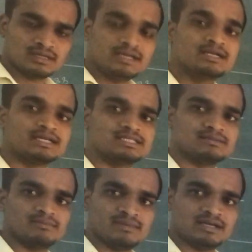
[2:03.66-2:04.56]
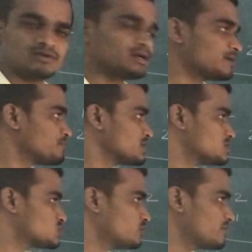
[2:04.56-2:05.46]
increasing manner. Okay,
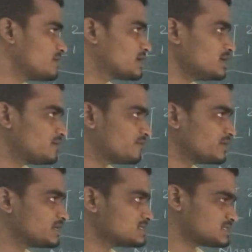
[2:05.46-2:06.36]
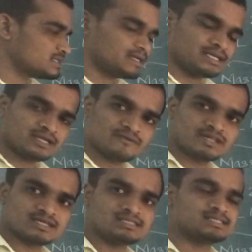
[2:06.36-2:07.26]
so we will get various
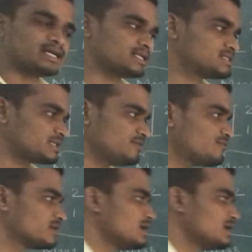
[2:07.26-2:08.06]
equations, that is if